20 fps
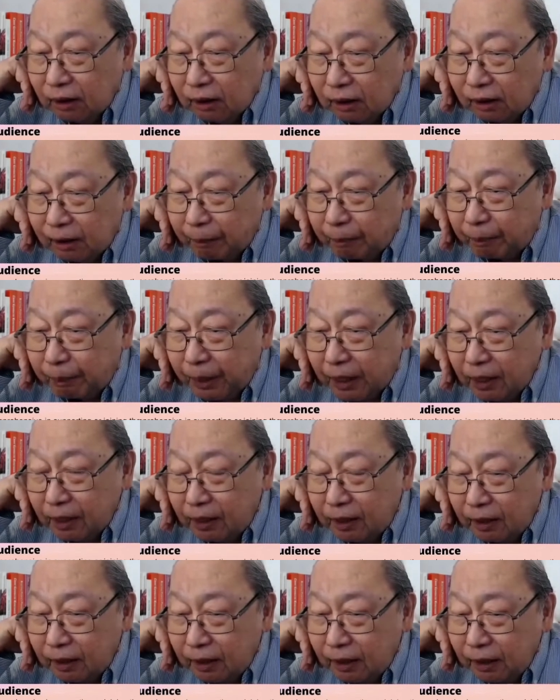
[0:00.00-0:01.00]

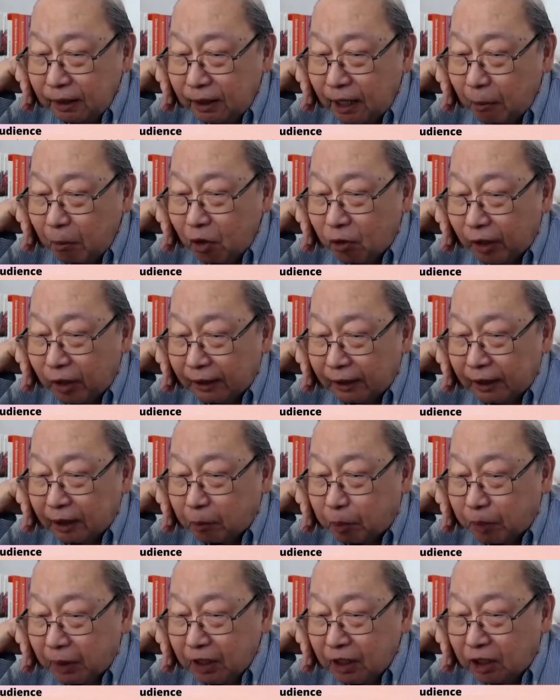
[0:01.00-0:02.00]
The
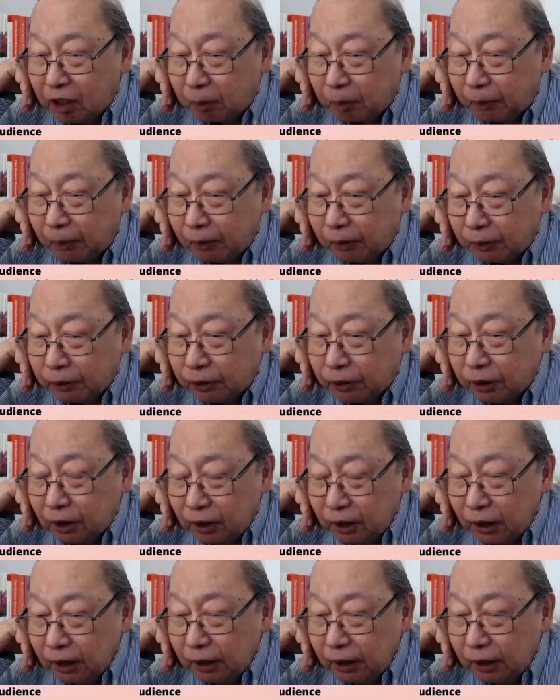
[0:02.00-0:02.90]
democratic principles